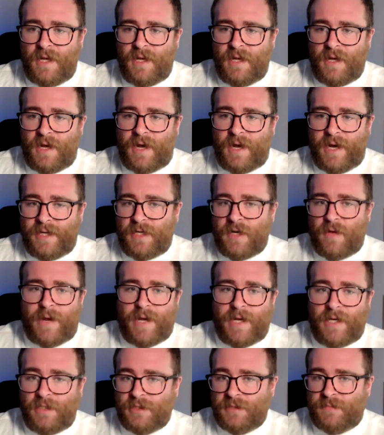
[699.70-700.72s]
I know
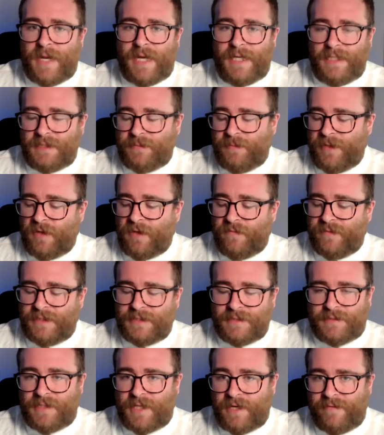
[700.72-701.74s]
I can just pay to be on
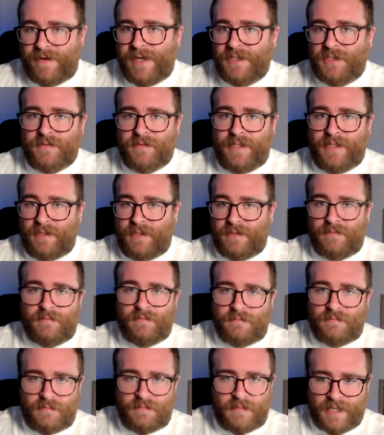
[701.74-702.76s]
this directory
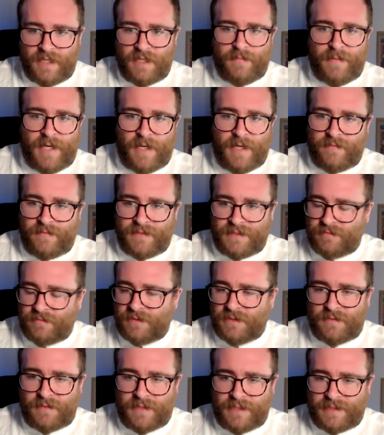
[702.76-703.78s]
and I can appear in this
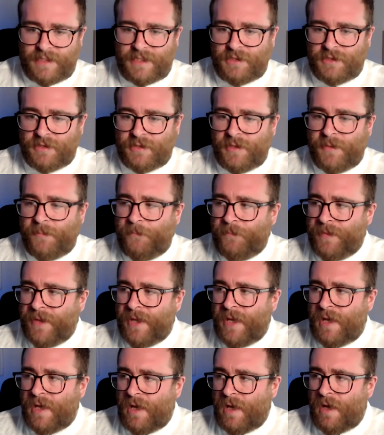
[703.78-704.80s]
result, etc.
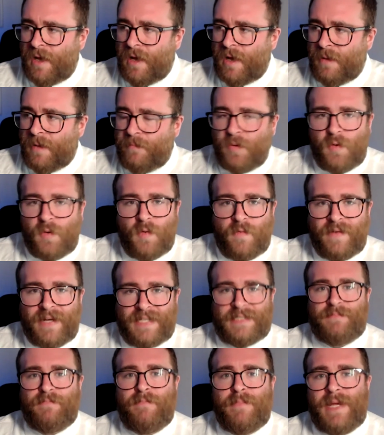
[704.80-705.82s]
But
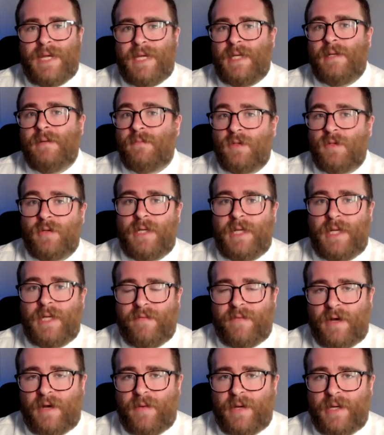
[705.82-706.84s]
that's me looking at it
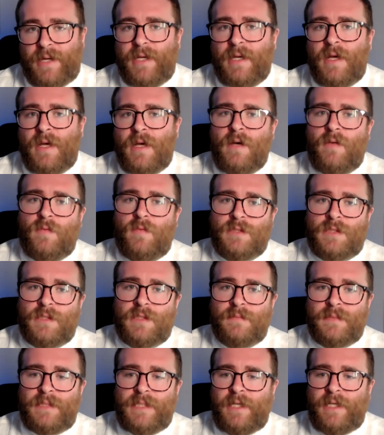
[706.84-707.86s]
that way. Would
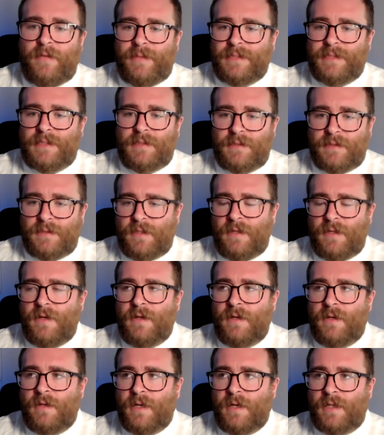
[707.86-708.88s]
somebody who isn't
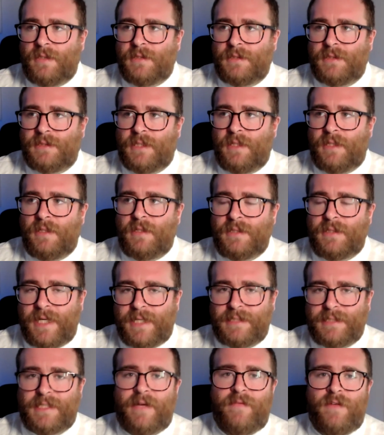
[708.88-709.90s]
as
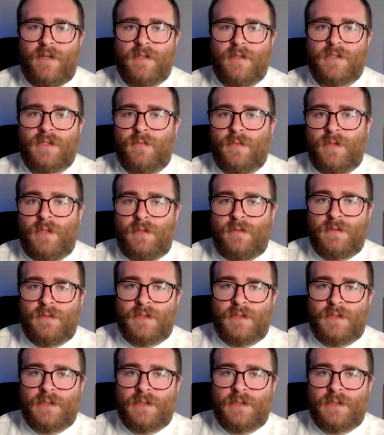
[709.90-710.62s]
tech savvy or someone who's